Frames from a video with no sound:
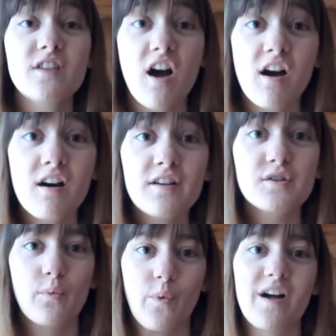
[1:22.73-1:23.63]
hard
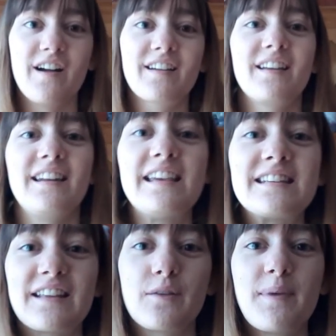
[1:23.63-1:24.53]
work
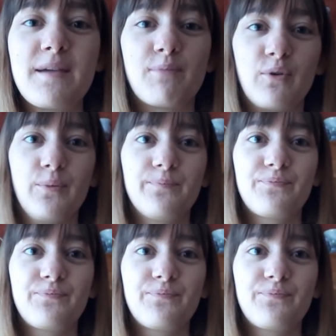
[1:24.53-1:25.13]
leading the people